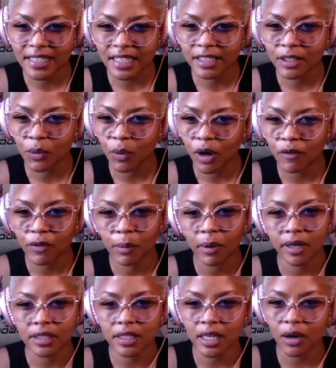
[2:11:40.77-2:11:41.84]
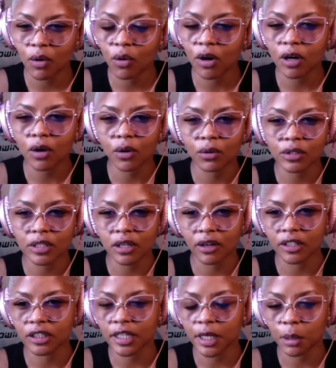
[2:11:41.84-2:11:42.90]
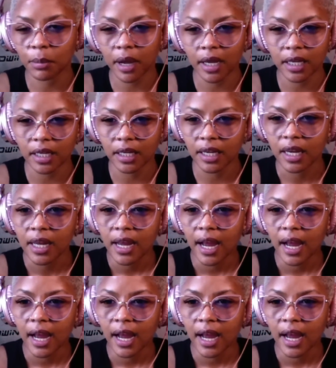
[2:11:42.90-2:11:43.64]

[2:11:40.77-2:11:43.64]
ending well for Martell or Coleslaw. Shaking my head.